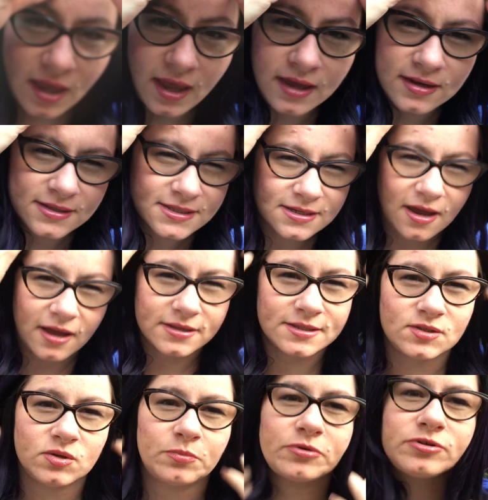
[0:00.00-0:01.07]
And it's not
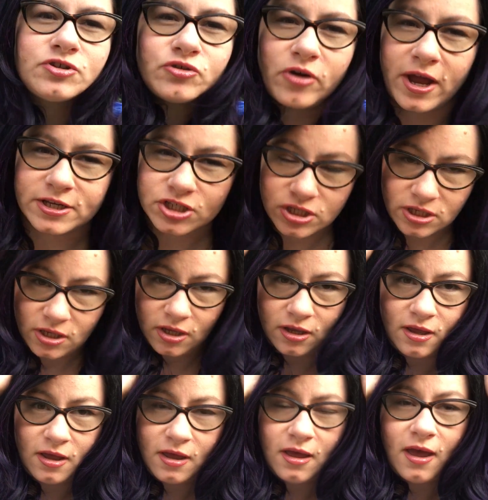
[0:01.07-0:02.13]
super scratchy,
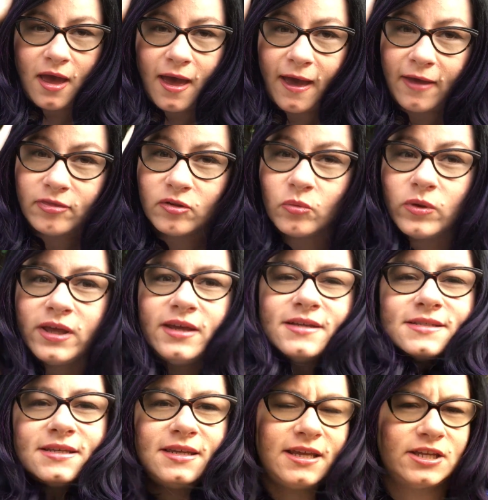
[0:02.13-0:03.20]
and the wig
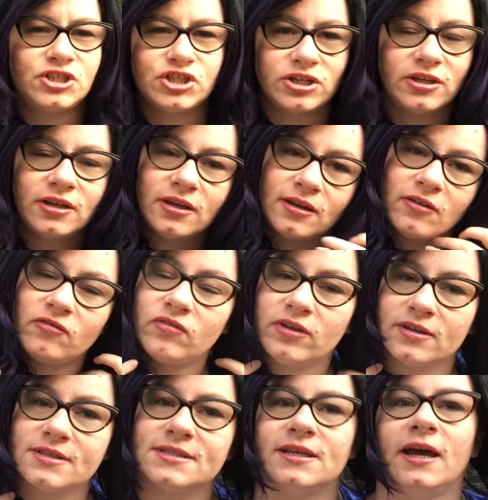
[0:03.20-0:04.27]
isn't itchy, and it
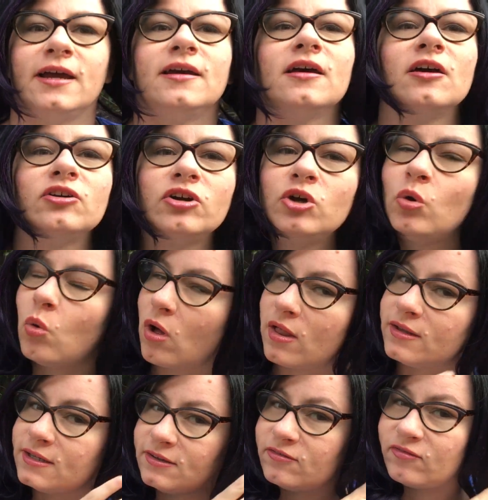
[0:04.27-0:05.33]
feels like a good
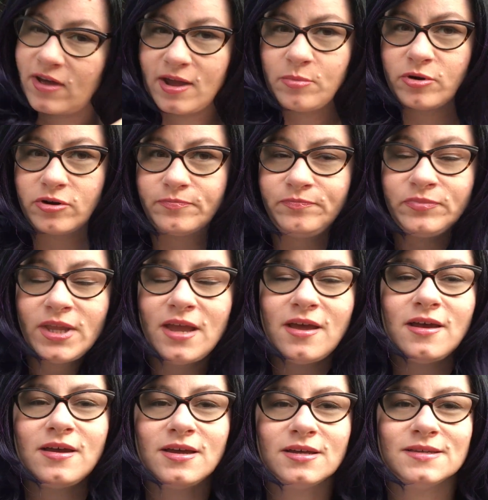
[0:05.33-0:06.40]
quality fiber.
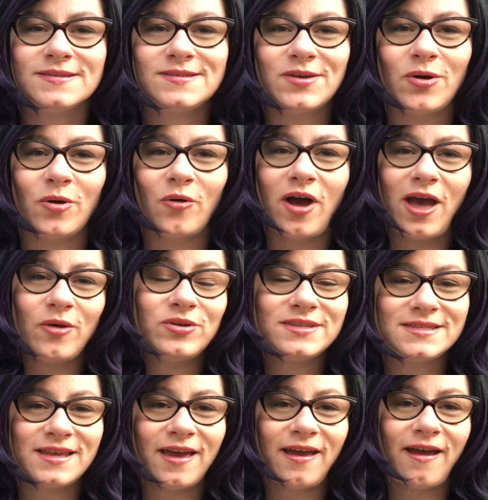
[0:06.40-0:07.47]
So I would
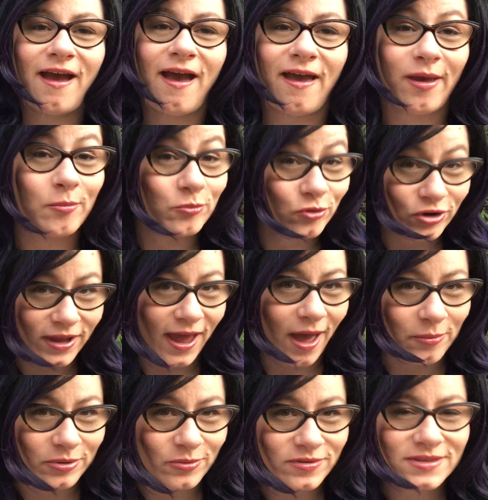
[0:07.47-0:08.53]
say I am pretty
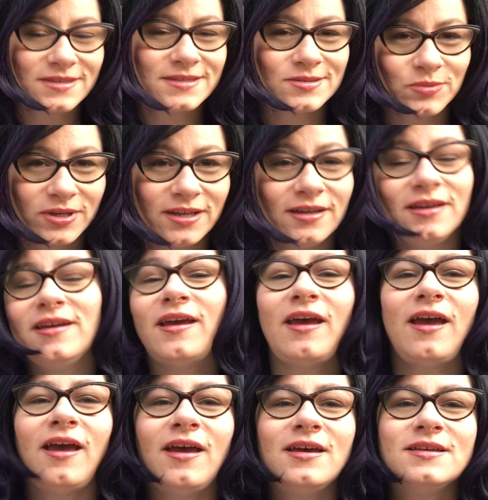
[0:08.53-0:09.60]
happy with this wig.
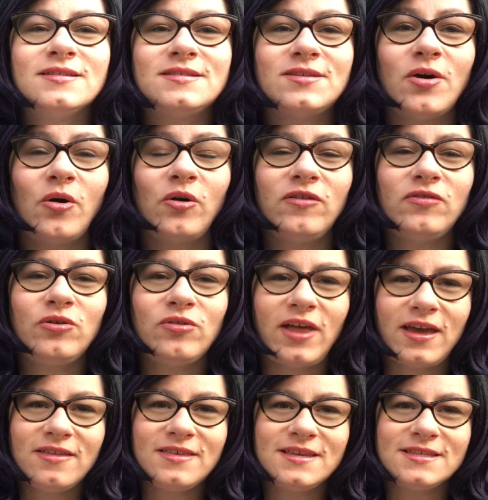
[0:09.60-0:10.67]
So if you
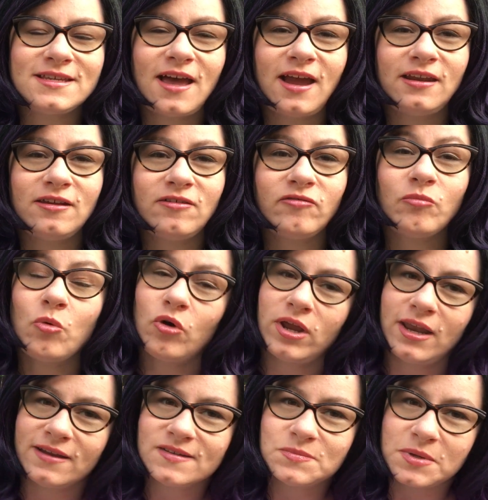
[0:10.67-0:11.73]
like these kind of more
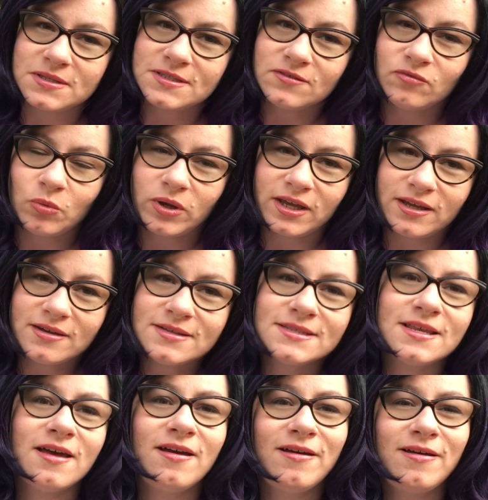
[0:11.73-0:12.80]
inexpensive wigs
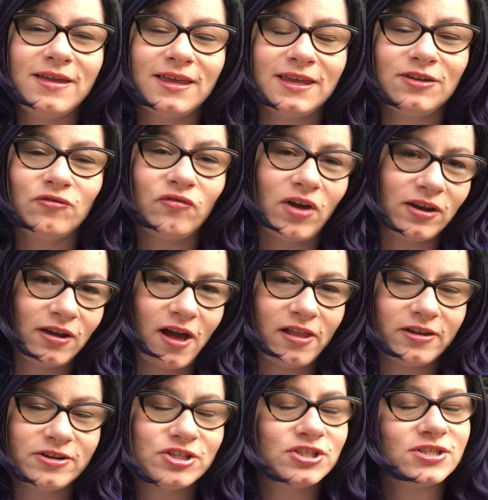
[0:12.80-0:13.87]
in fun
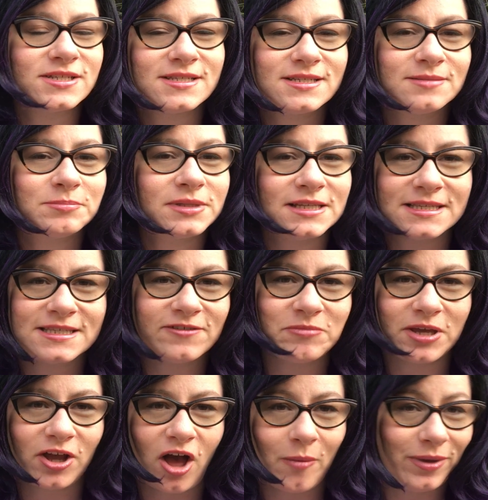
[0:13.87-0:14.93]
colors, just please leave me
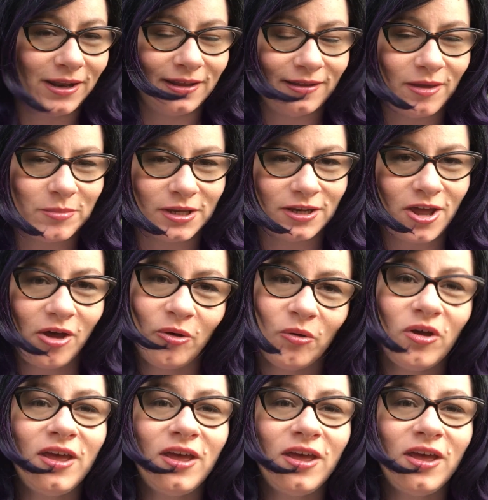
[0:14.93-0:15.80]
a comment and let me know.